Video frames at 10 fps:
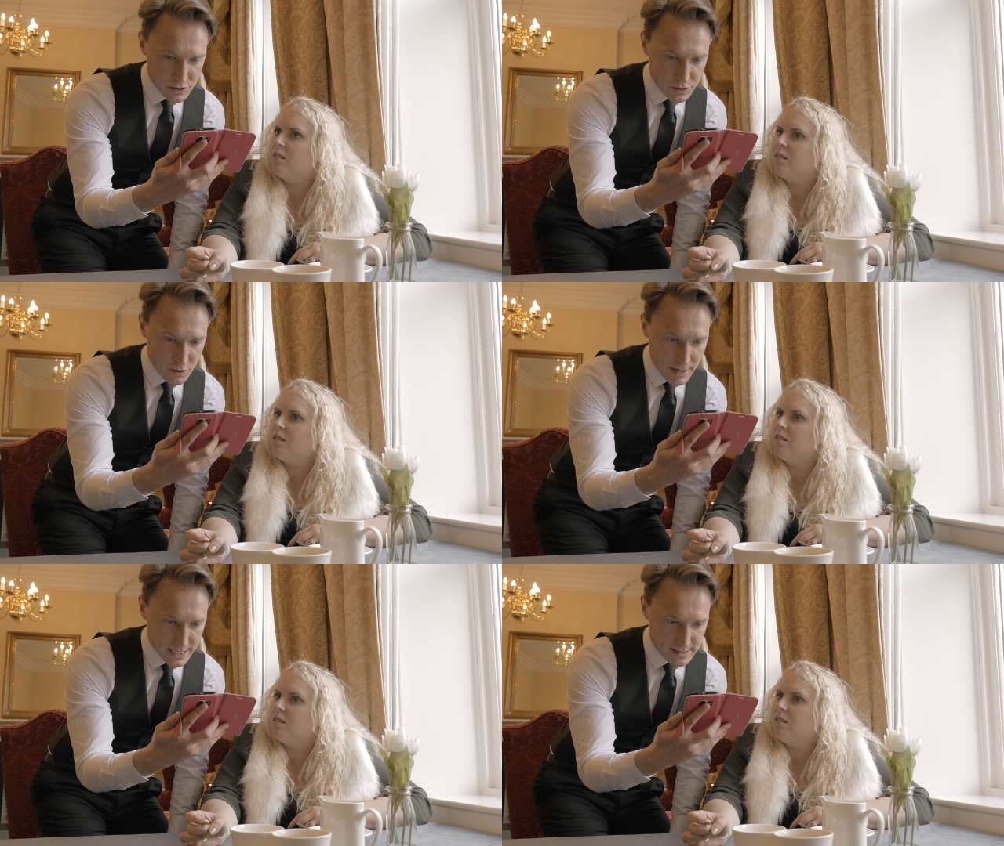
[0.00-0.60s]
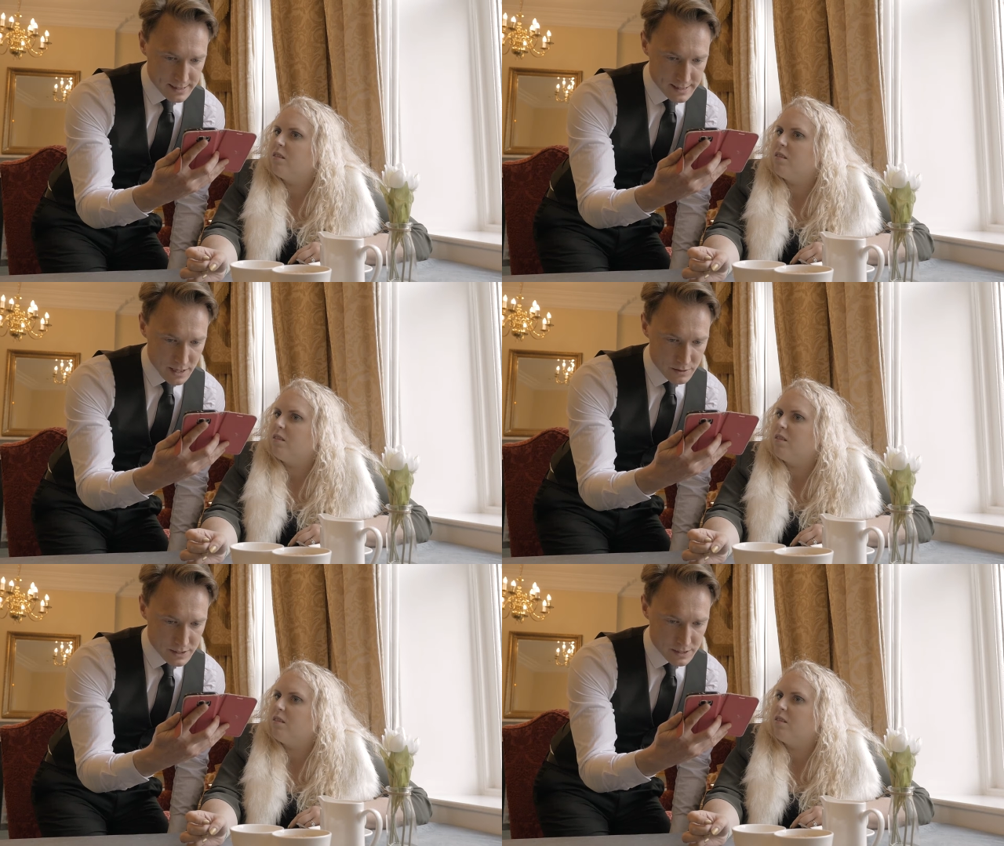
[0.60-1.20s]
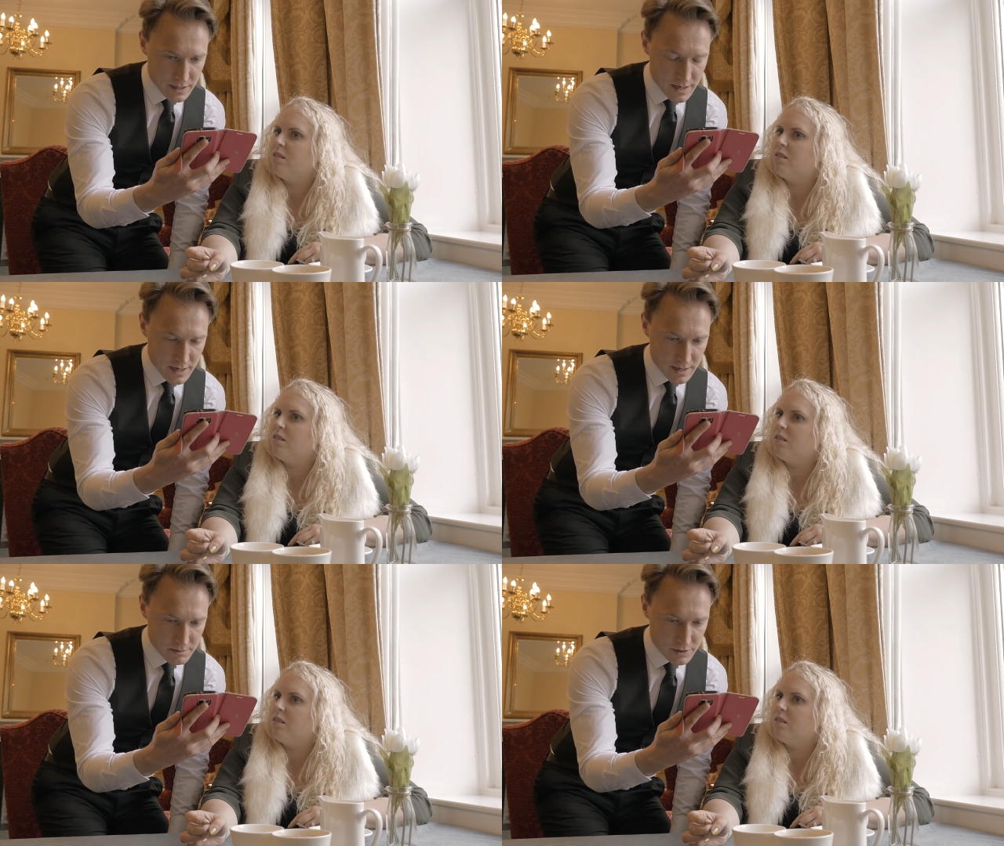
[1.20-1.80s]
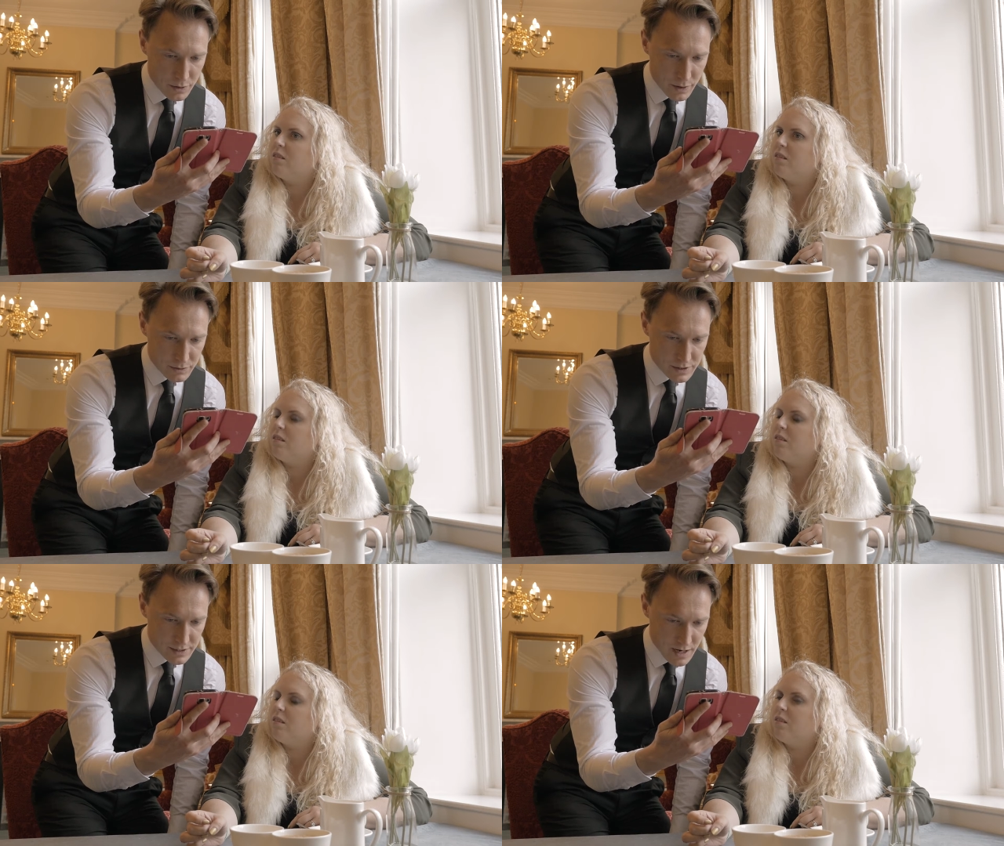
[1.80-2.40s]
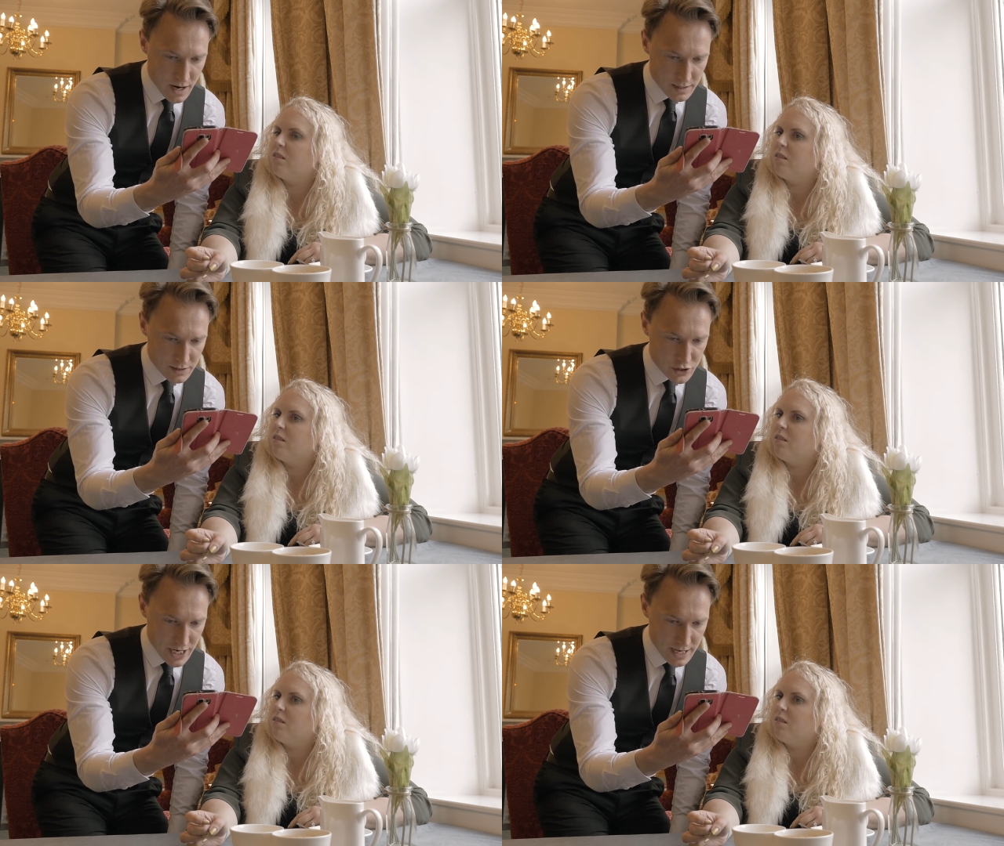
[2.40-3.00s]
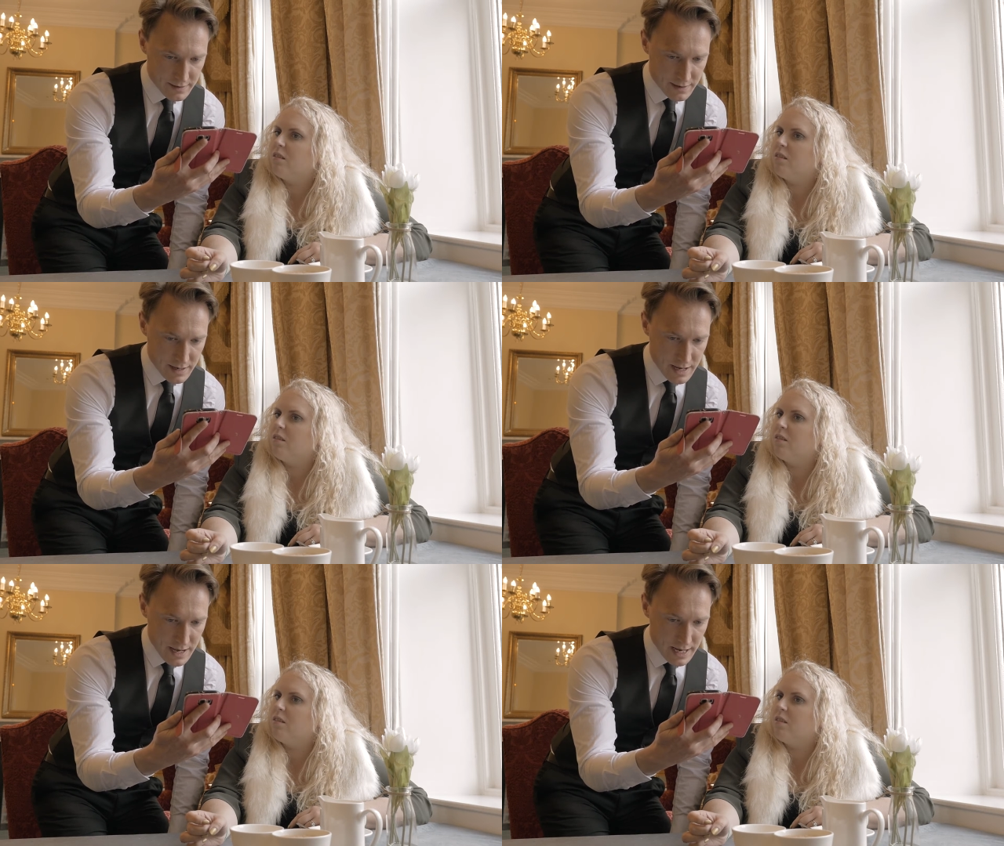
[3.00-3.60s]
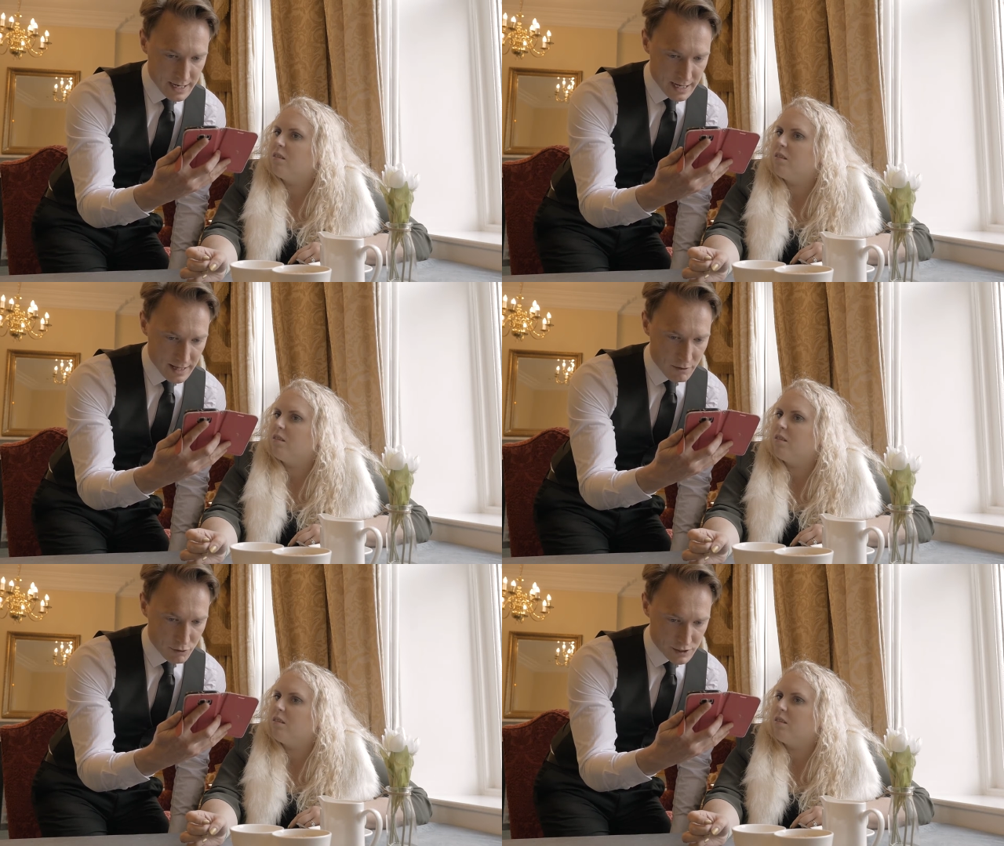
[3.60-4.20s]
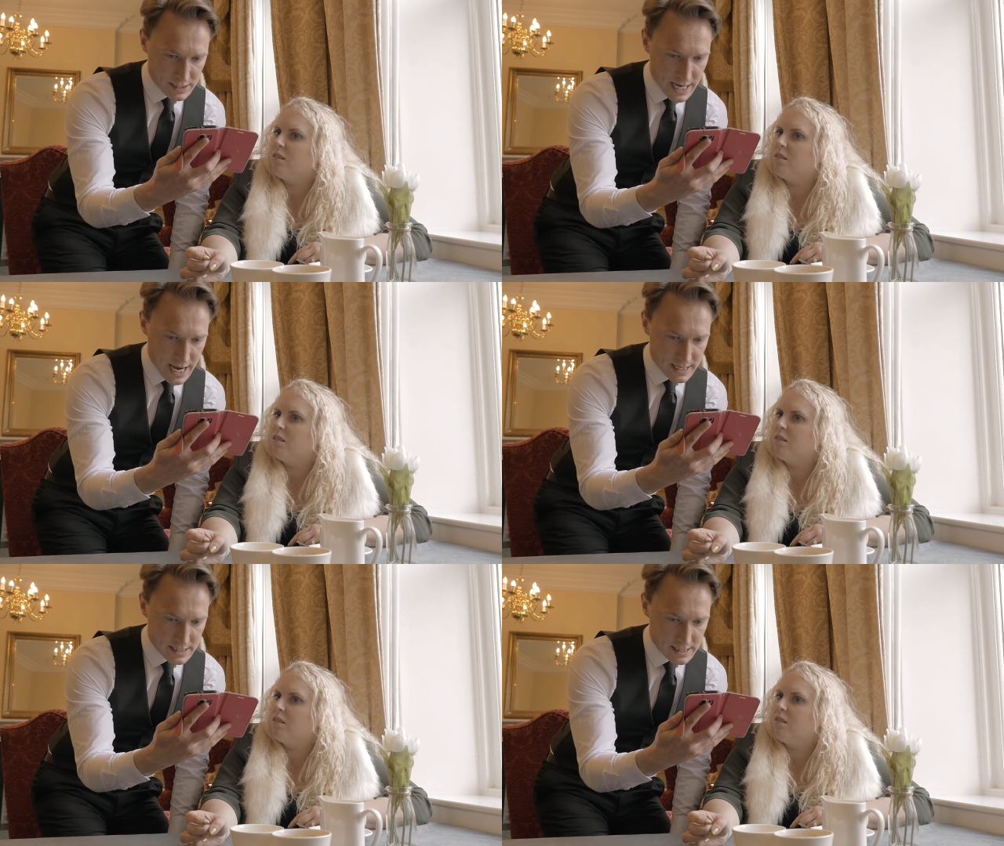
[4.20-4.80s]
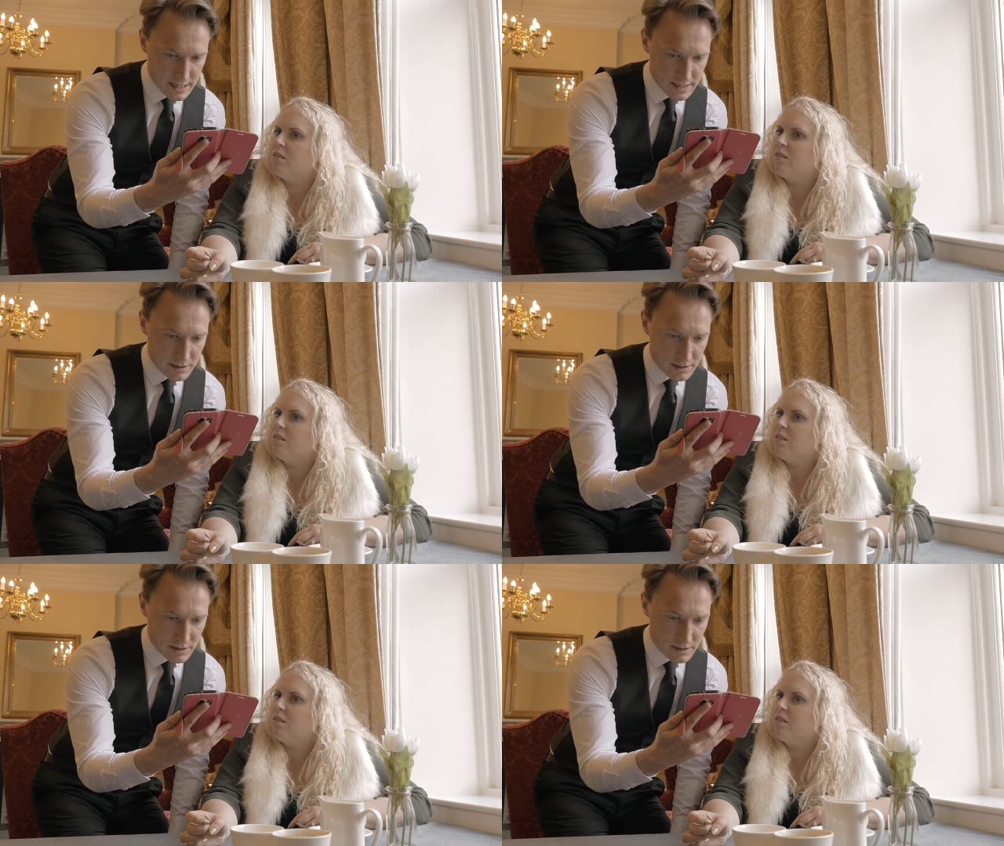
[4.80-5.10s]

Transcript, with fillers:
Speaker 1: do come back to this house, I'm going to go out into the garden shed and get that rusty axe and I'm